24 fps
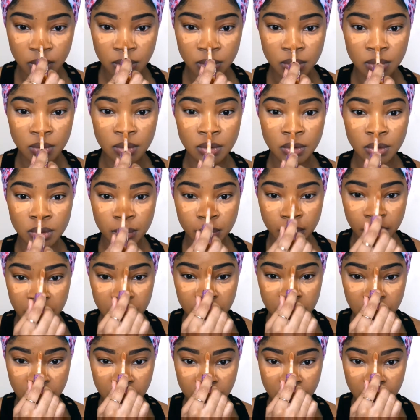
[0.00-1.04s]
you do the bridge
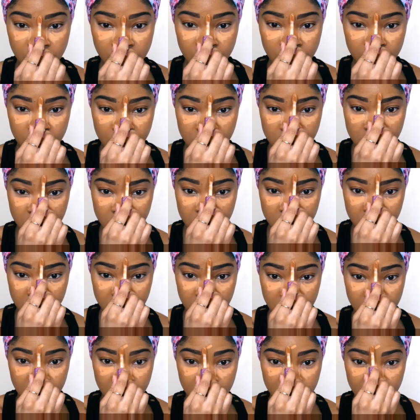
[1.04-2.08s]
of your nose,
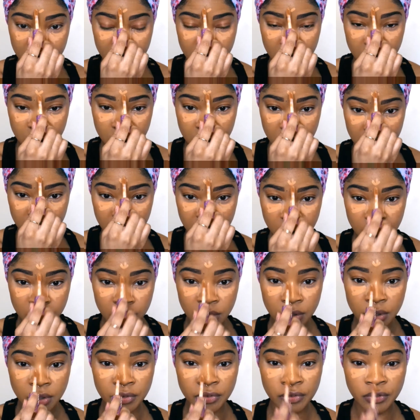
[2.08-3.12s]
you do
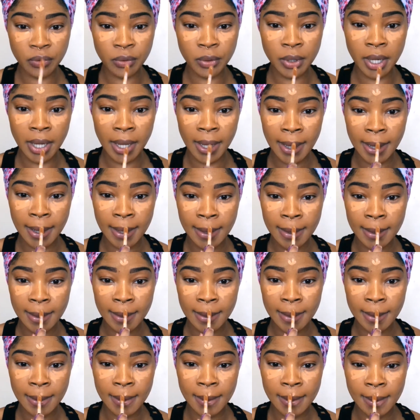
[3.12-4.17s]
your forehead,
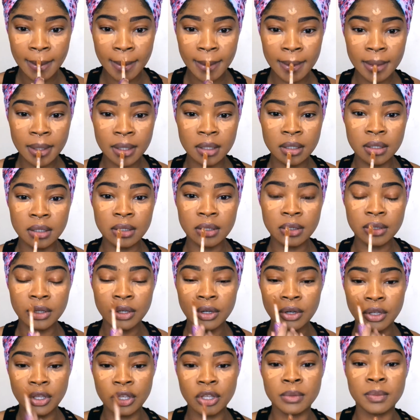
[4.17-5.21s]

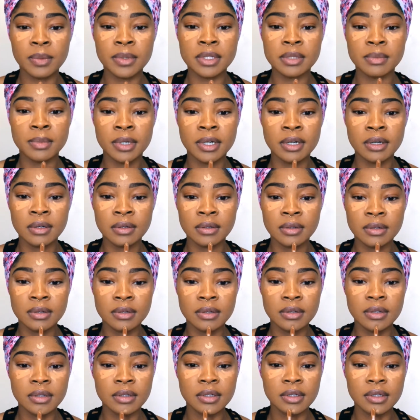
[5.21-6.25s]
your cupid's bow,
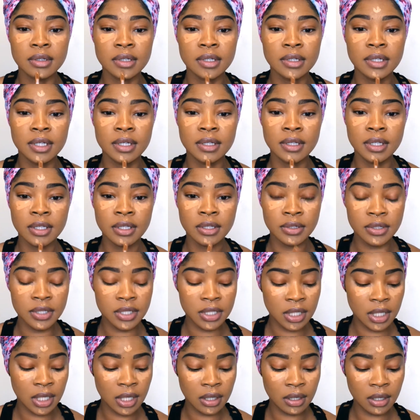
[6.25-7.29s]
and then your
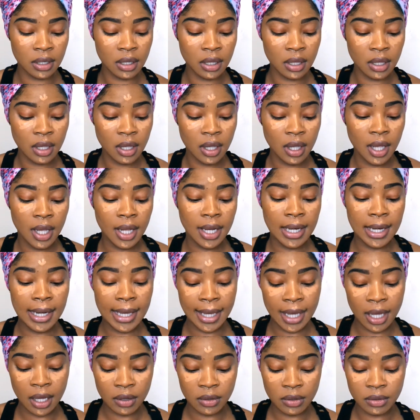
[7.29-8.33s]
chin.
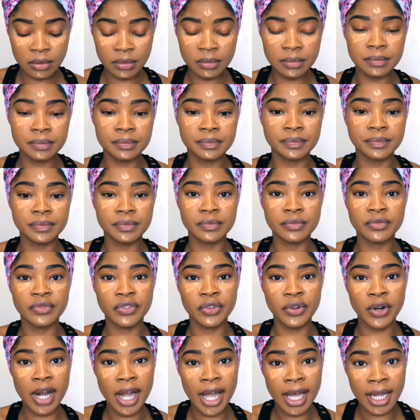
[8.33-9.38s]
Now
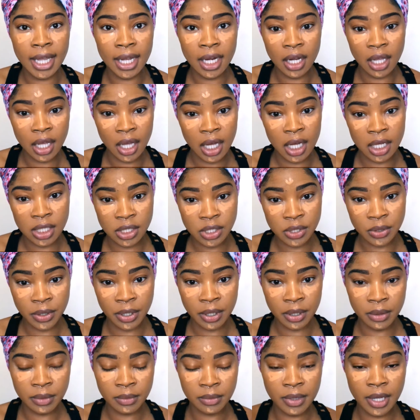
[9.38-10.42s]
for highlighting and
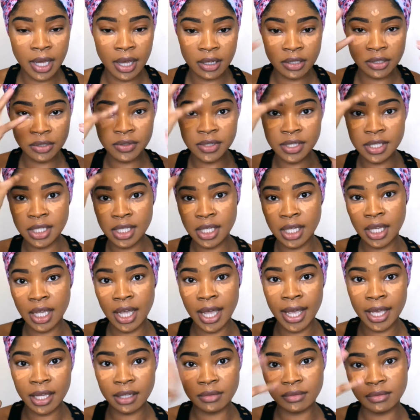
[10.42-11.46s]
contouring, now as you see,
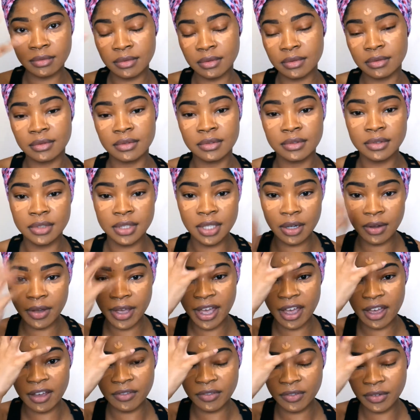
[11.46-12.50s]
I don't
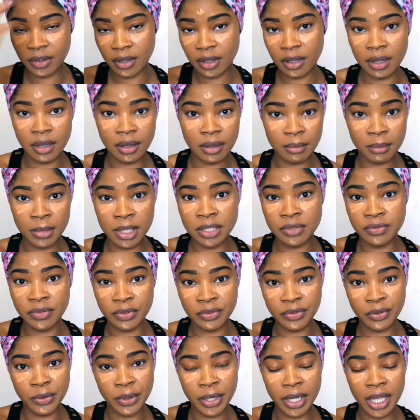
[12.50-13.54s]
have much of a
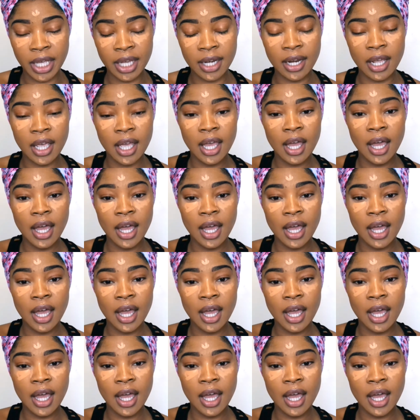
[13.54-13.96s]
forehead,